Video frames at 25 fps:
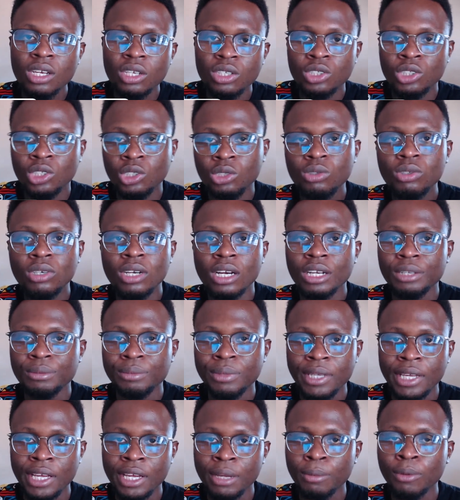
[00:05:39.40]
you can
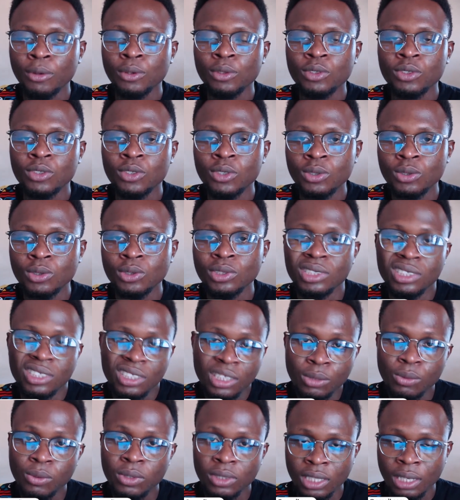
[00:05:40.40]
be able to
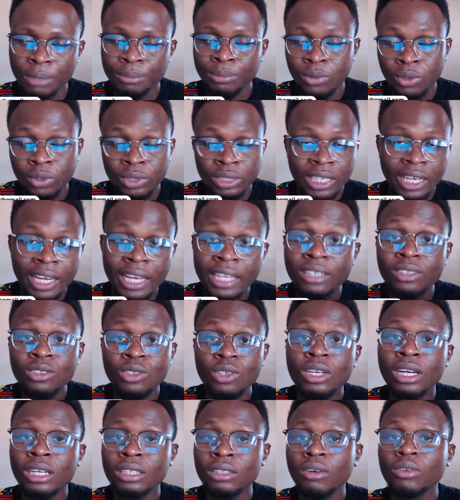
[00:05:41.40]
see what I'm doing, and you
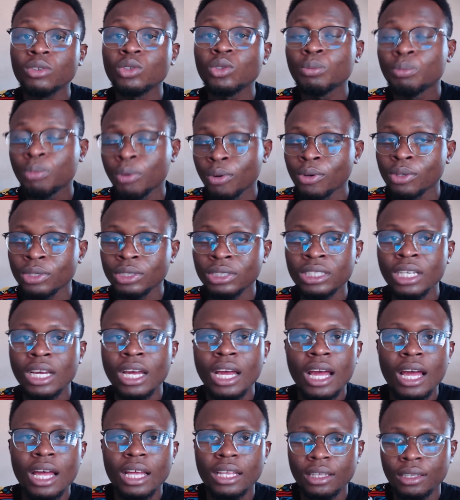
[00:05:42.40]
can also pause
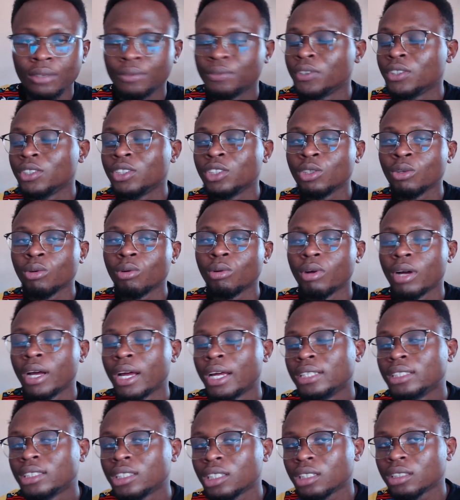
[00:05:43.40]
the video
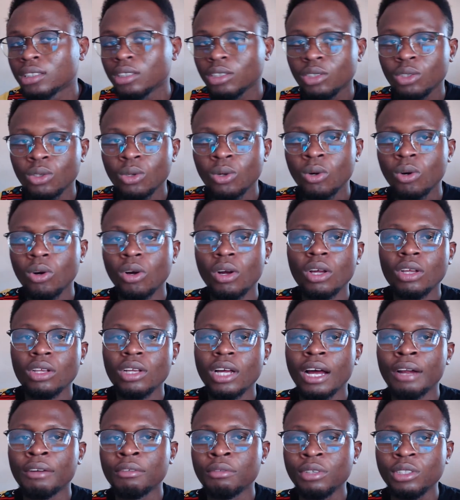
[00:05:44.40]
and just, you know,
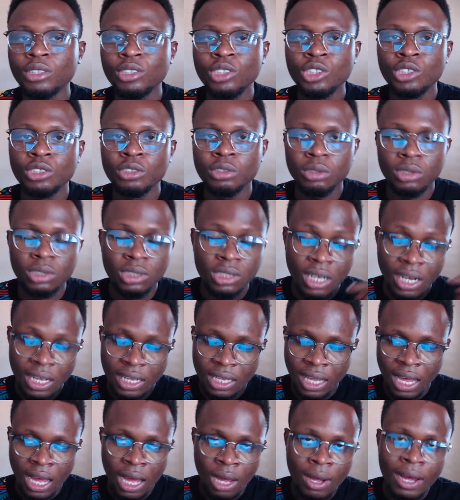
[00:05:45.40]
arrange yours like
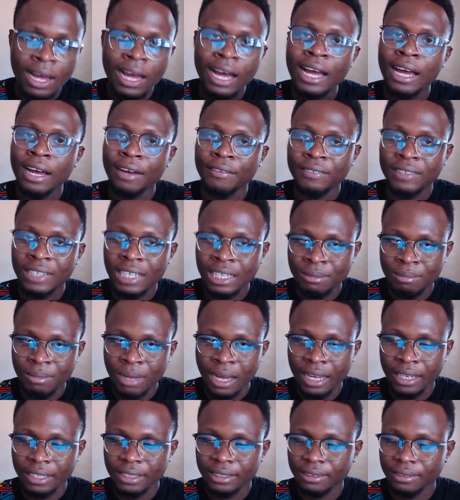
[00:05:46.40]
how I have done
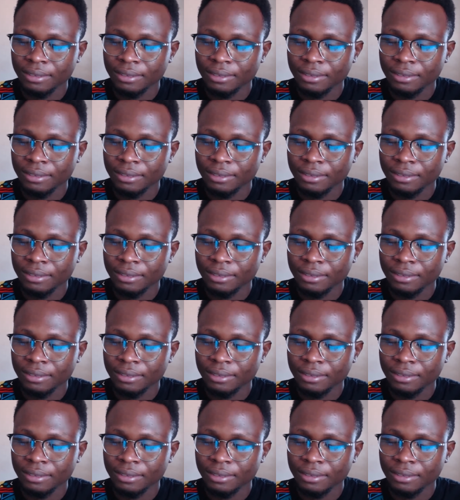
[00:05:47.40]
mine.